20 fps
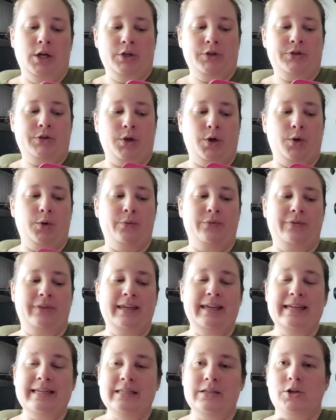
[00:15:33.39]
So
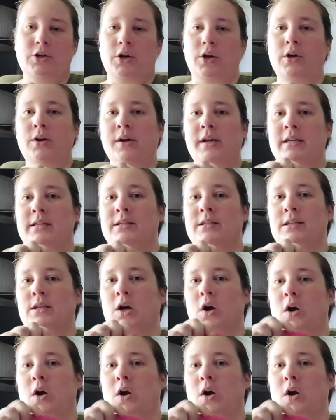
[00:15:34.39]
these curtains